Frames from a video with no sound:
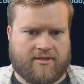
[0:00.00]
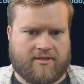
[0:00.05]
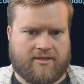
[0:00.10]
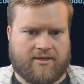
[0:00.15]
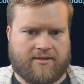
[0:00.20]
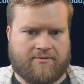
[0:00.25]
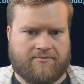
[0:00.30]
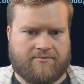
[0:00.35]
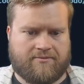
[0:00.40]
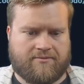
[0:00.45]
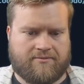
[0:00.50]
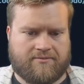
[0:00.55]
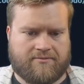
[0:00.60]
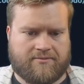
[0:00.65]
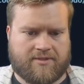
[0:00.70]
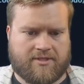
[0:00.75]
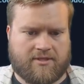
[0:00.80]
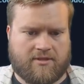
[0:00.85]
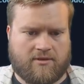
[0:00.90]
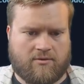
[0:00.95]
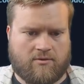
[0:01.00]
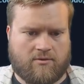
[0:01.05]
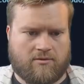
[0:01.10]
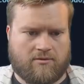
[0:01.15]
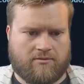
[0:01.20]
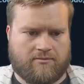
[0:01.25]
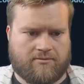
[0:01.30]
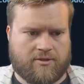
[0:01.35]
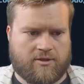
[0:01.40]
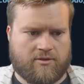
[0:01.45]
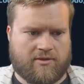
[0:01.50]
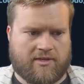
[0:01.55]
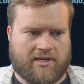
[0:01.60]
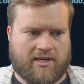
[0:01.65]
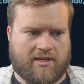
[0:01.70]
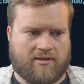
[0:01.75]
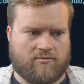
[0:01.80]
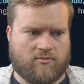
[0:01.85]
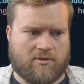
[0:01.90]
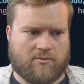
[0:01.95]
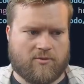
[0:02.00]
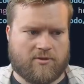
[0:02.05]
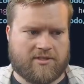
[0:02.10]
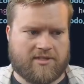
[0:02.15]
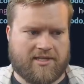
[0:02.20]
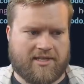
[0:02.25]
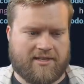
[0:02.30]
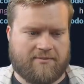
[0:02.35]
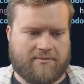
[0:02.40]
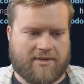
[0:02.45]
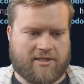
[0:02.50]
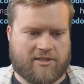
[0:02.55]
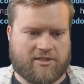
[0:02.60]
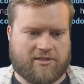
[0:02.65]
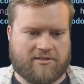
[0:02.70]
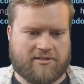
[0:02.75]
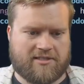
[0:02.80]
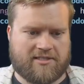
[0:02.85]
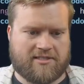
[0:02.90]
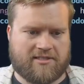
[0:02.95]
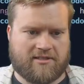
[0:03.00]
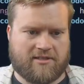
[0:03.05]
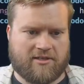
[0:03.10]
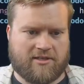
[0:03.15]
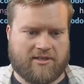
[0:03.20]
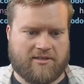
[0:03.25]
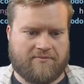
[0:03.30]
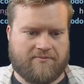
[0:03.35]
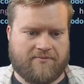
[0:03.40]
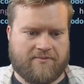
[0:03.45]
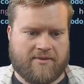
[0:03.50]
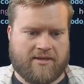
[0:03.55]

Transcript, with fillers: Yep, so we'll do it again one more time, make sure it's good.